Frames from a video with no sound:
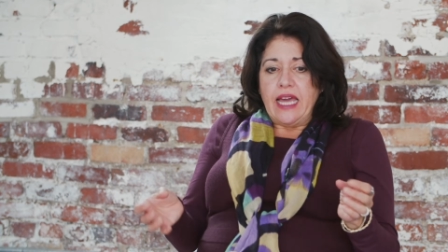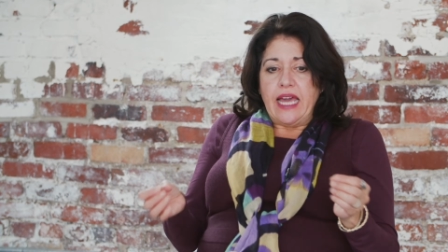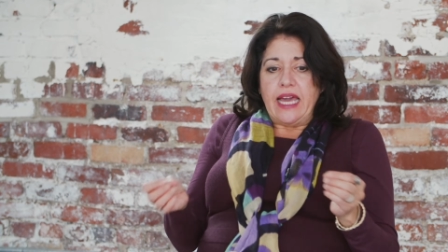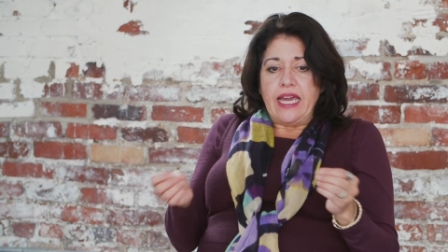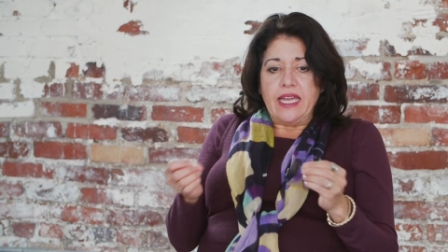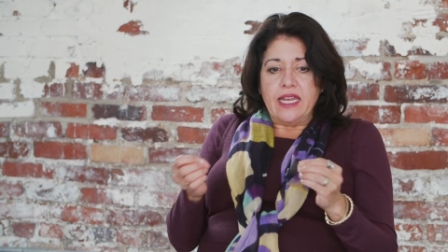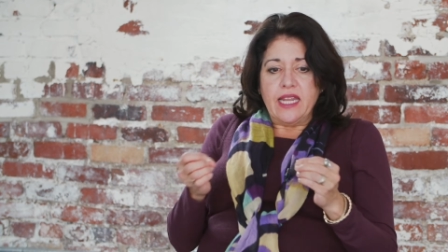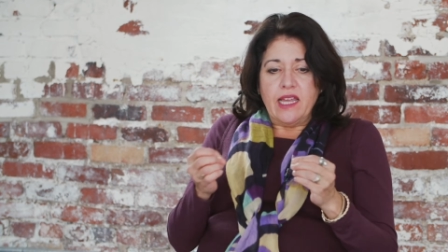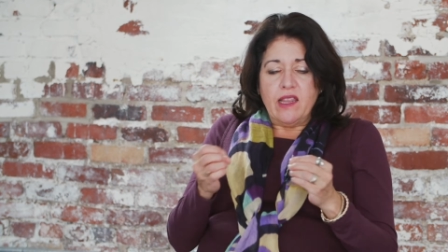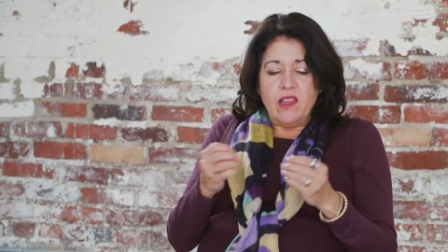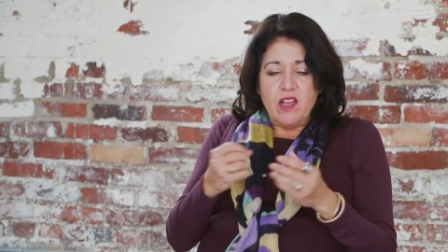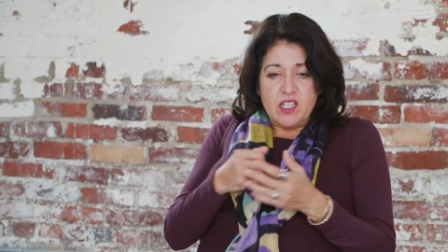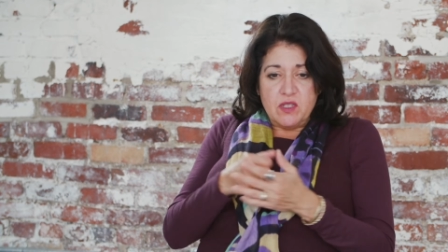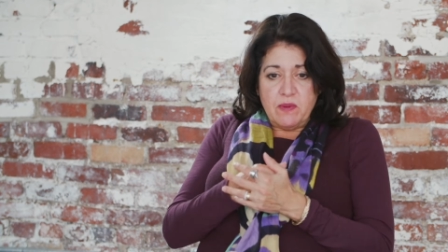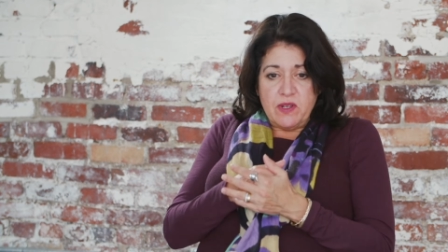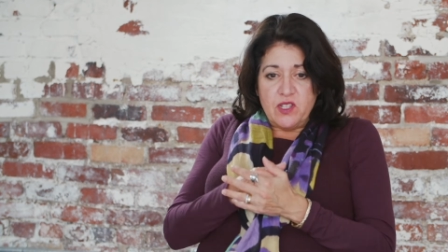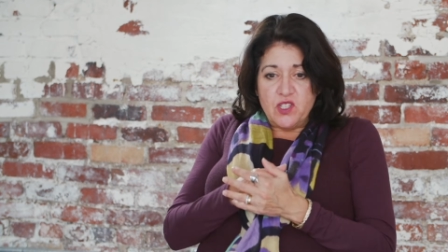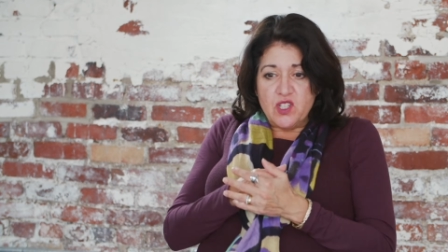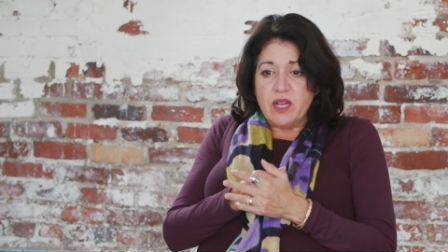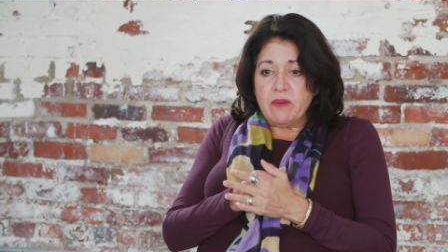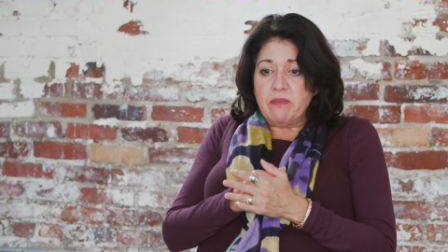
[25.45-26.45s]
and I lost
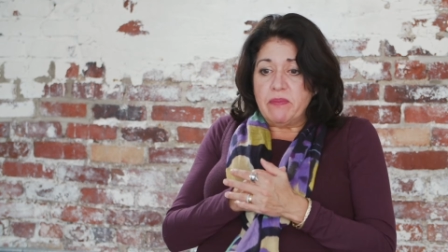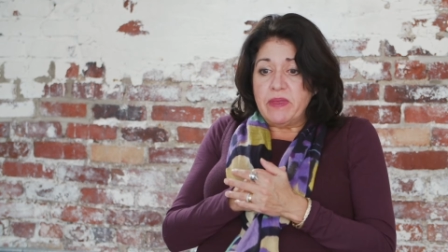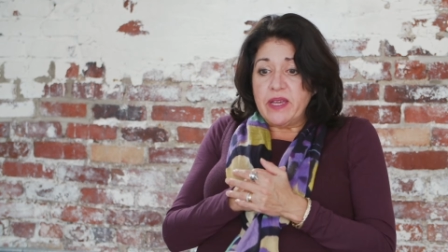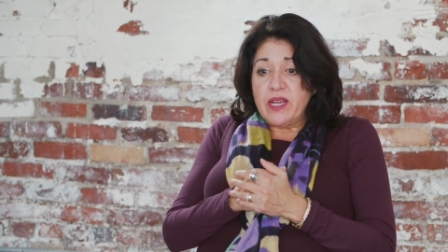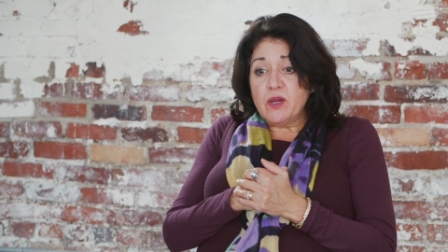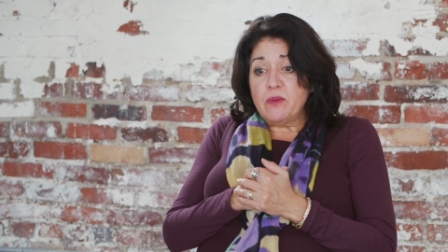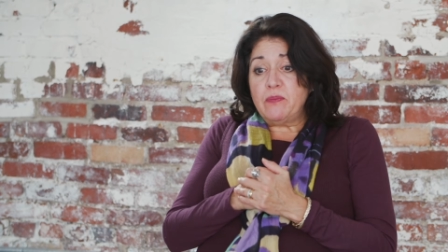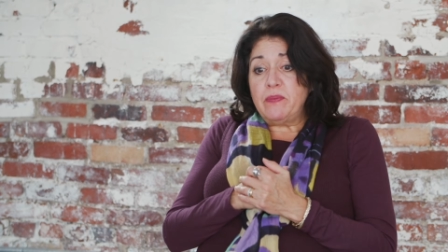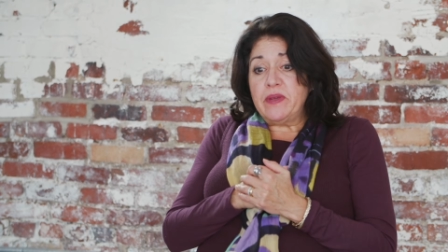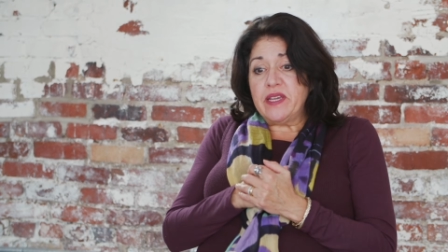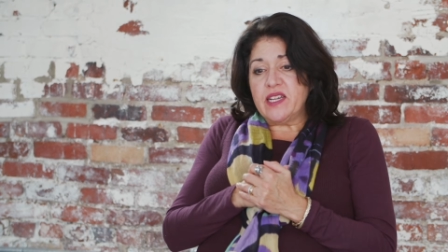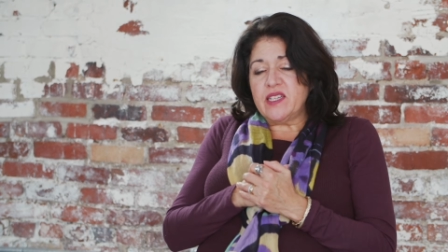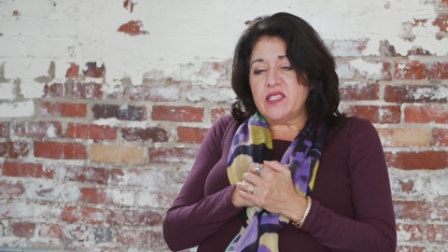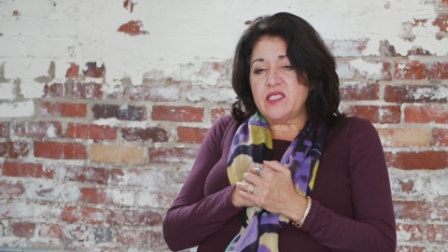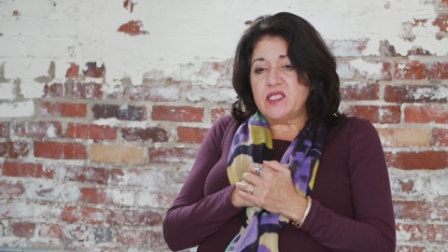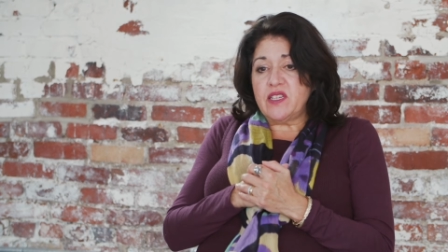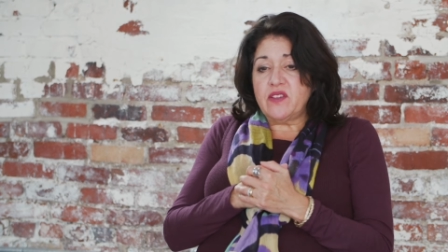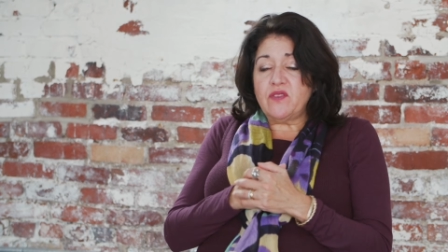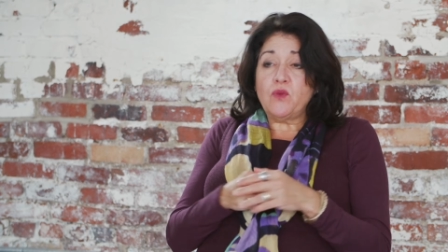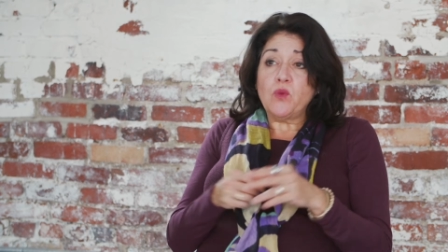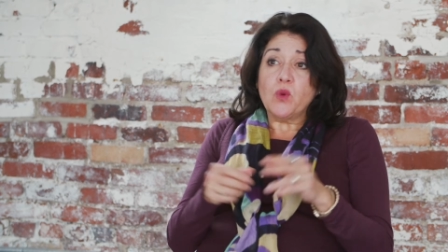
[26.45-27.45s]
my job there
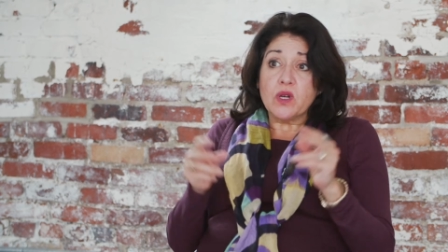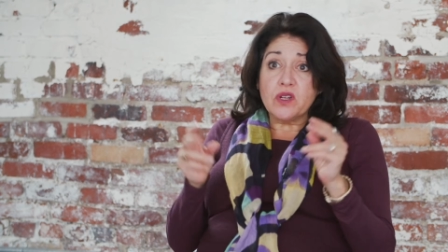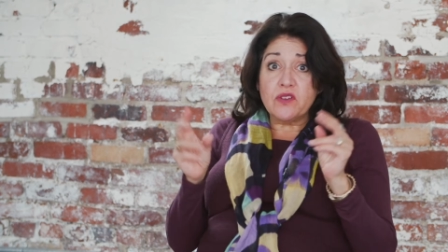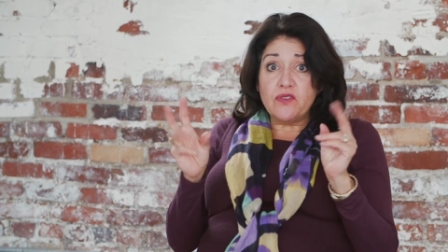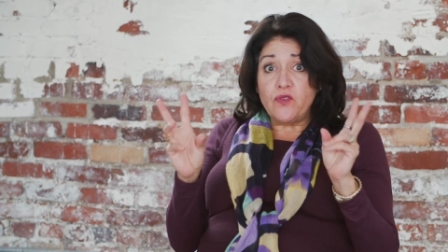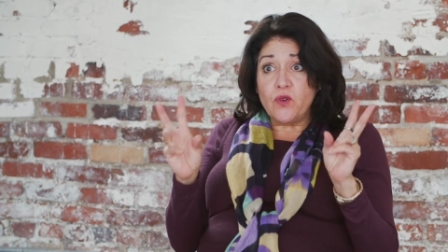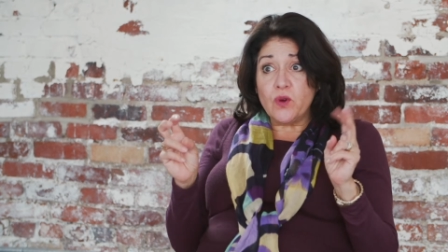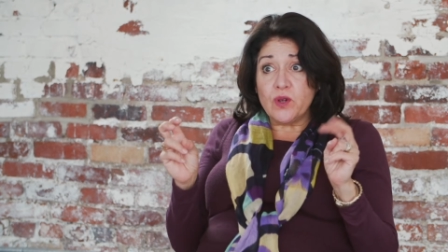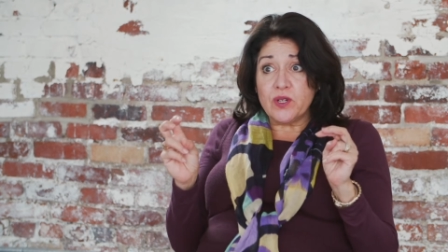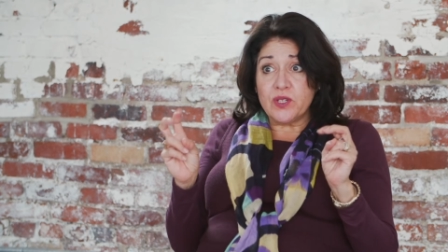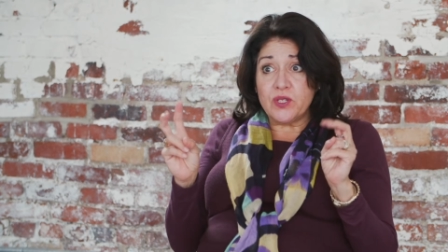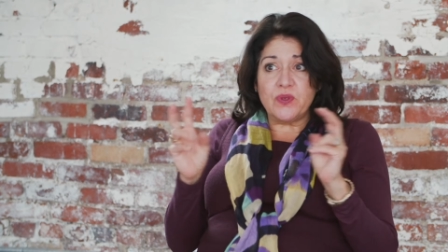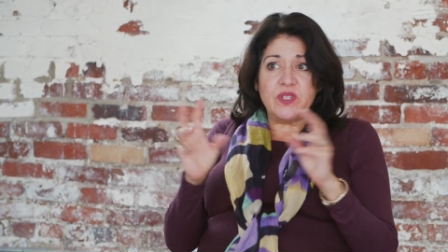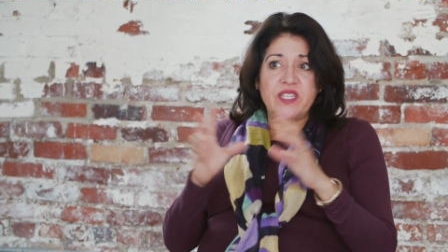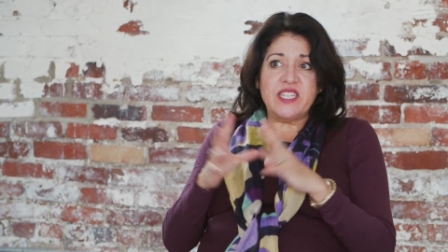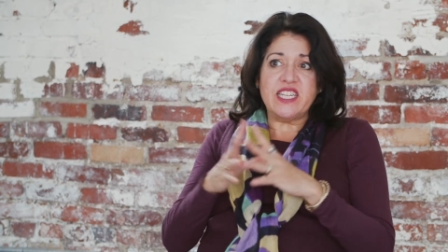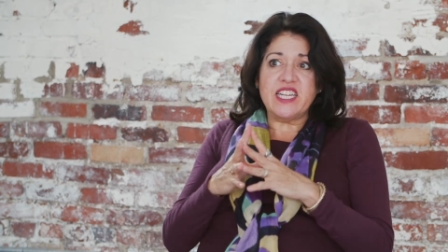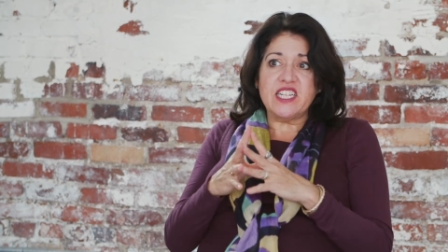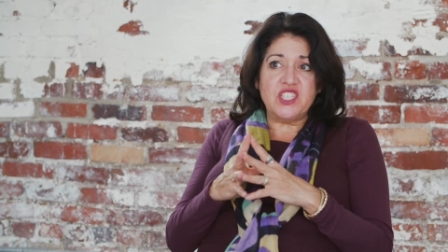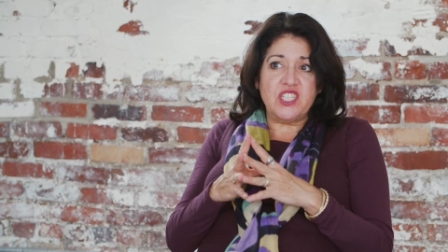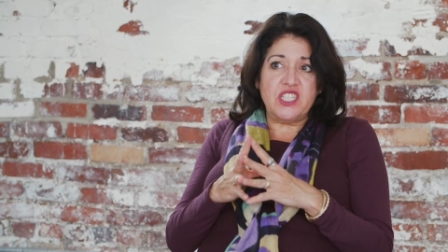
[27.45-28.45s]
because of workforce
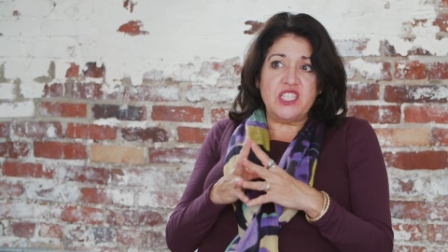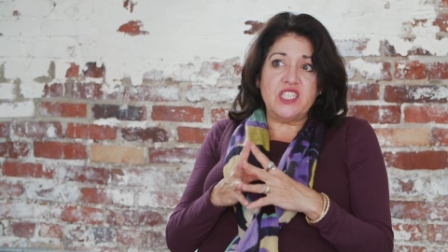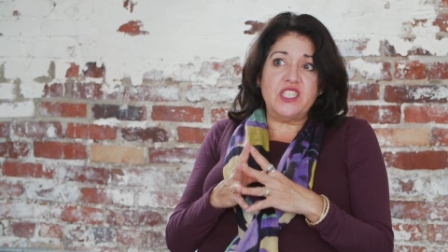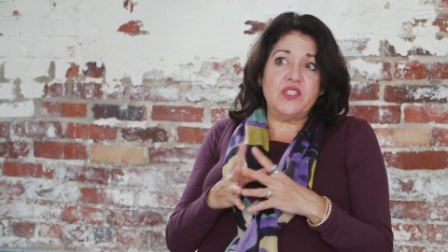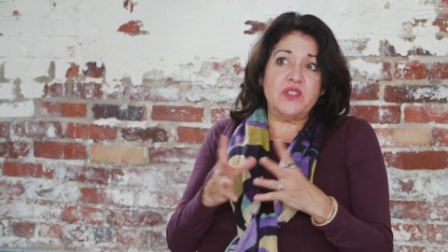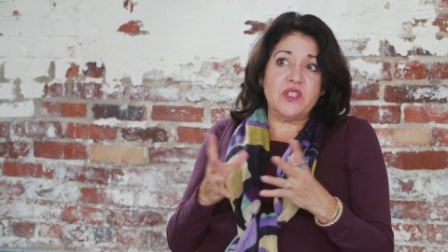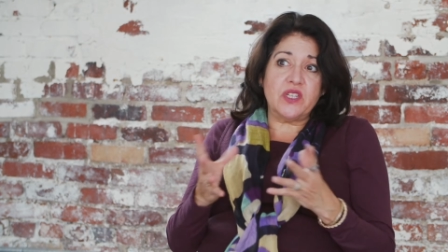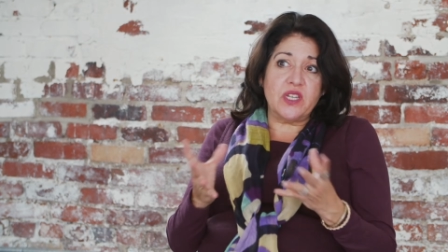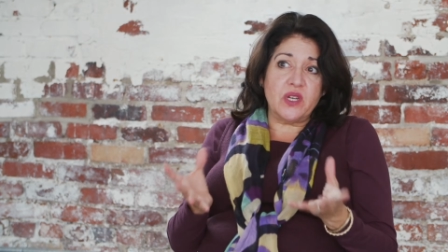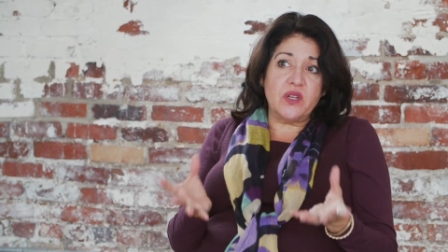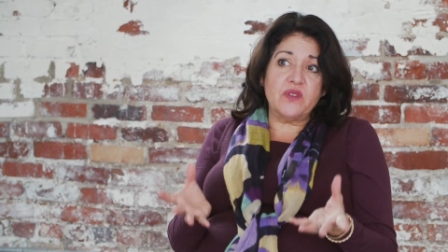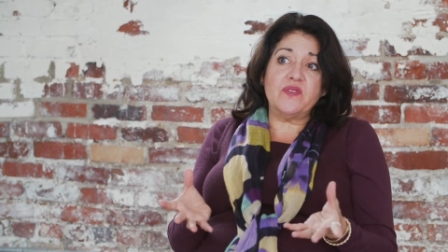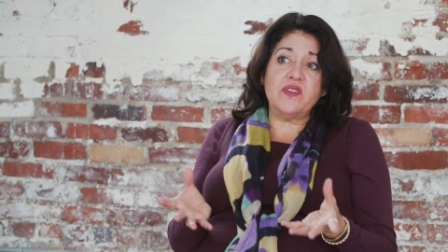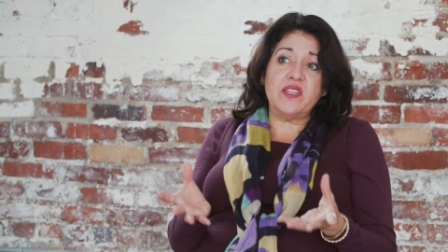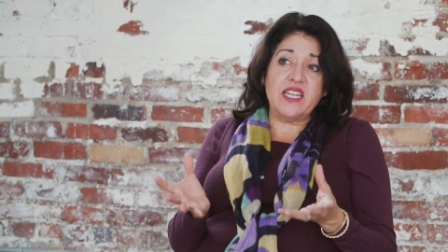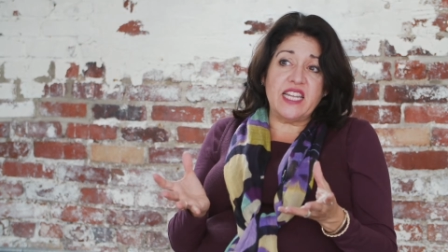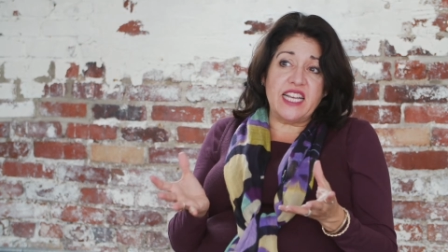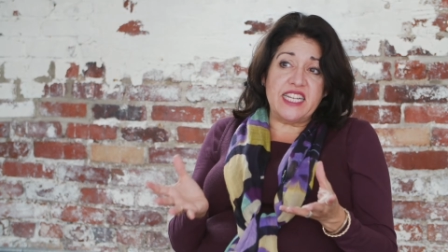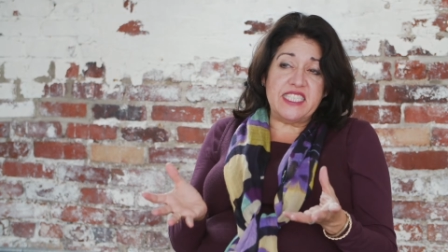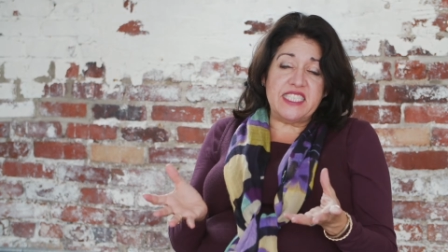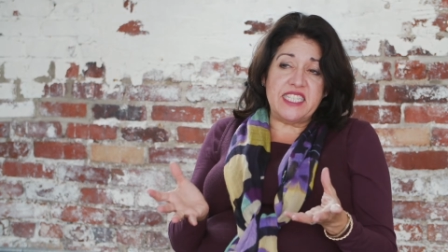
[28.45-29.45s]
reduction due to
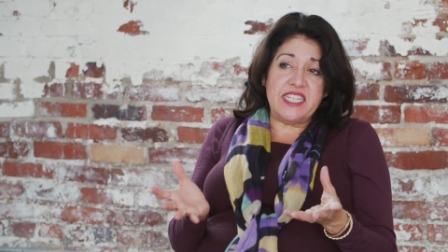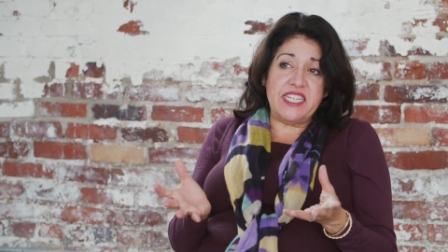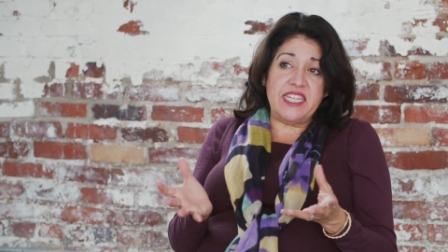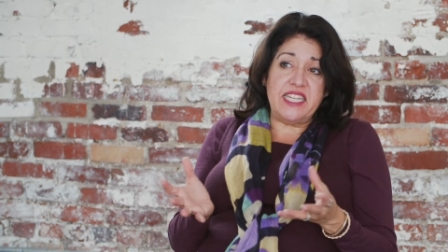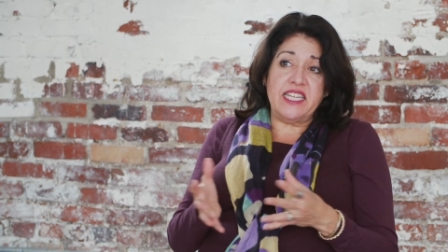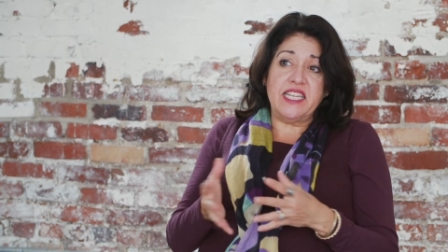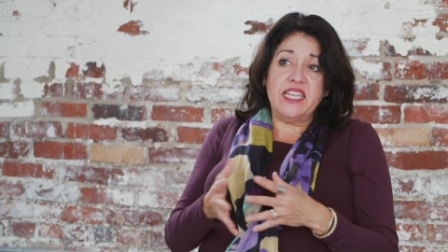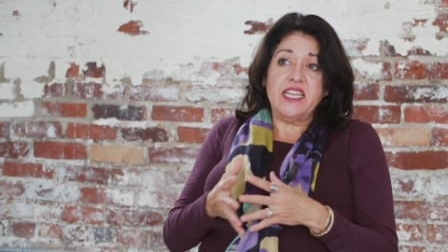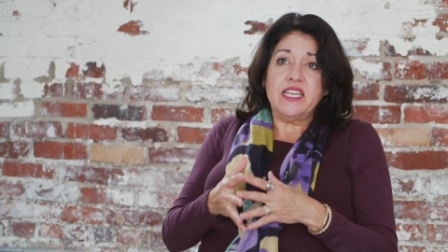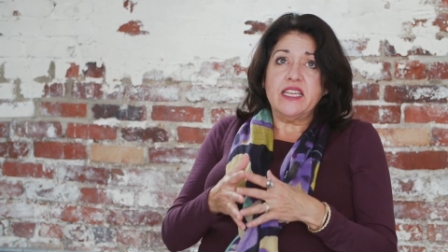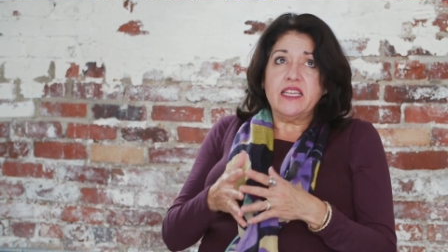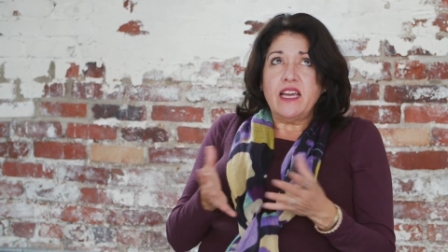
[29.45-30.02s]
COVID 19.